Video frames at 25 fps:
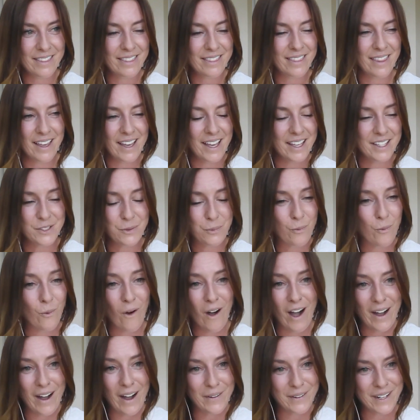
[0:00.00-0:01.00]
it's
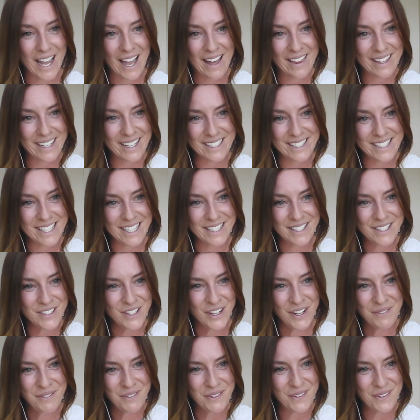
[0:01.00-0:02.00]
wild how these things
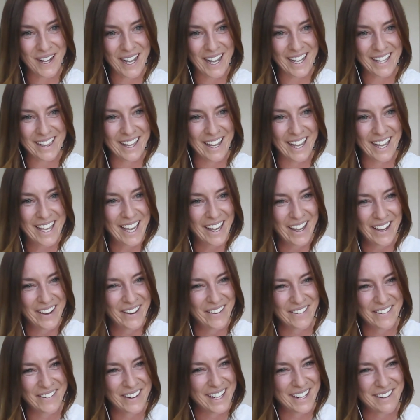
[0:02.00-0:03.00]
snowball, hey? Like,
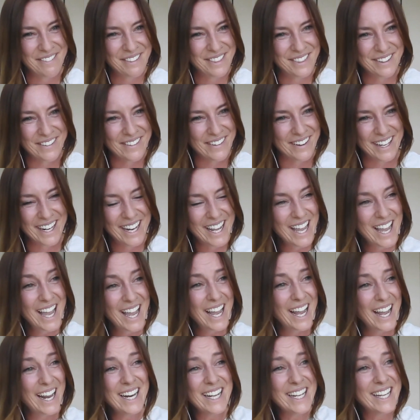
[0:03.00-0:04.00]
who would have thought?
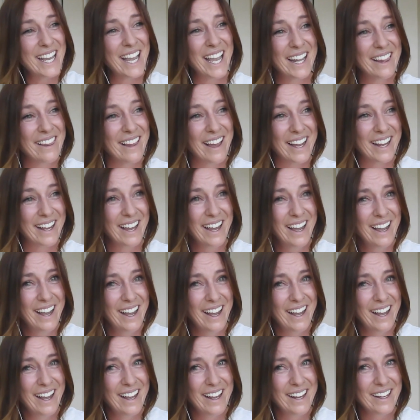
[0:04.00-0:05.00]
And again, like,
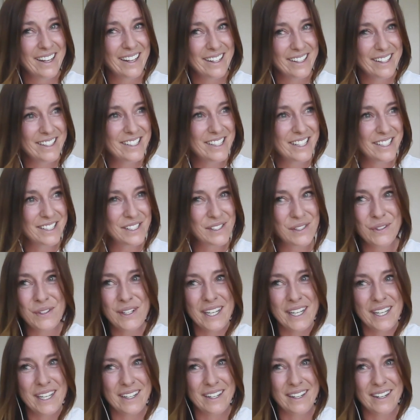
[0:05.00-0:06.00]
you just look
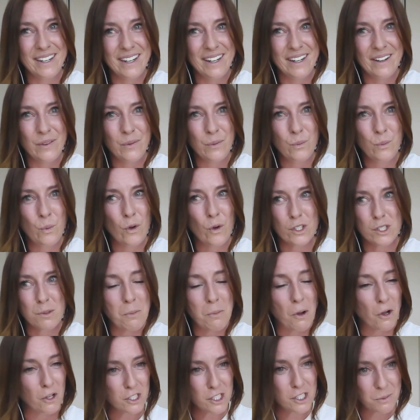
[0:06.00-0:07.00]
at what's
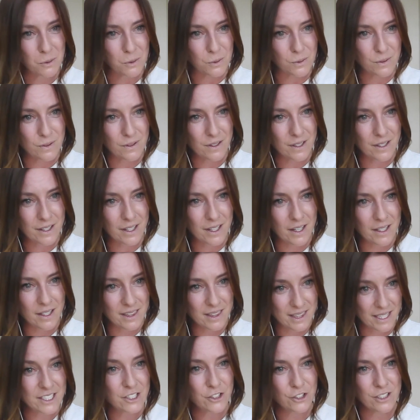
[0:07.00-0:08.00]
possible,
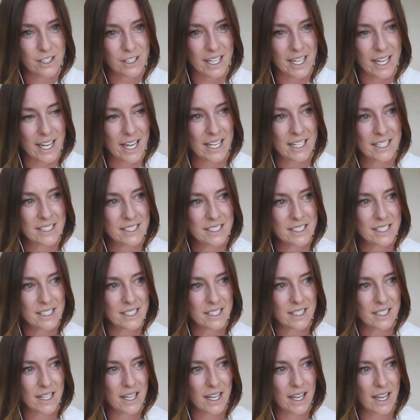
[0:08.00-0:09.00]
literally. And
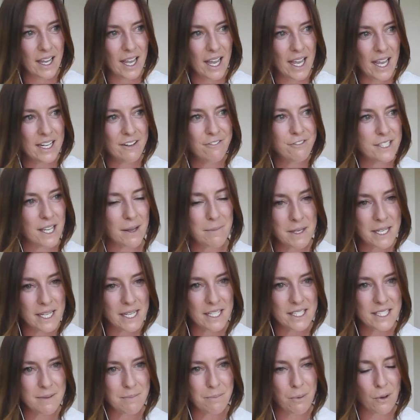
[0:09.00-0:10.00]
if something
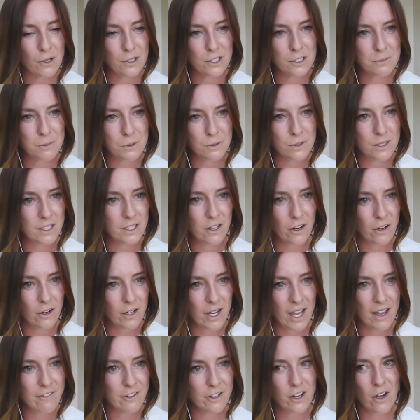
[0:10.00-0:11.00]
is impossible, you go
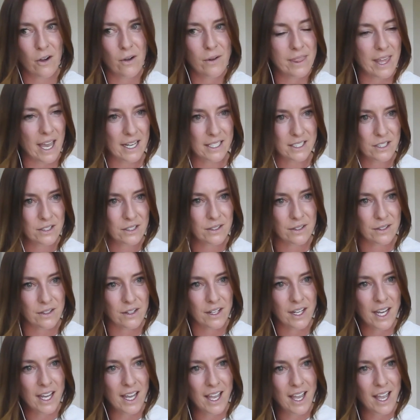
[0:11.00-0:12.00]
have a go at that too.
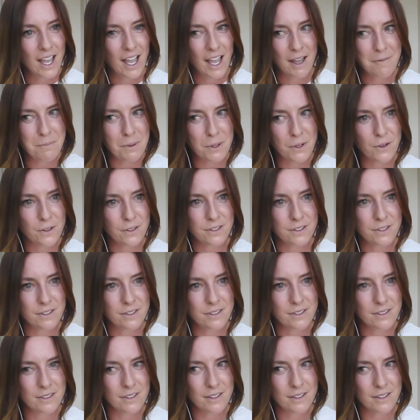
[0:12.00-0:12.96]
Because